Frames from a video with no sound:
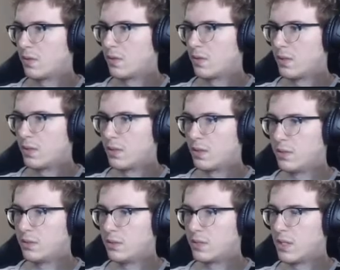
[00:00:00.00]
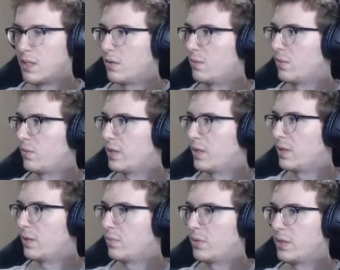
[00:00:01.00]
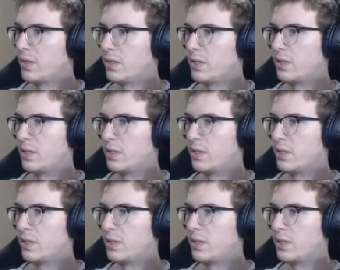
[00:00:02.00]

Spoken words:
It looks kind of weird, but...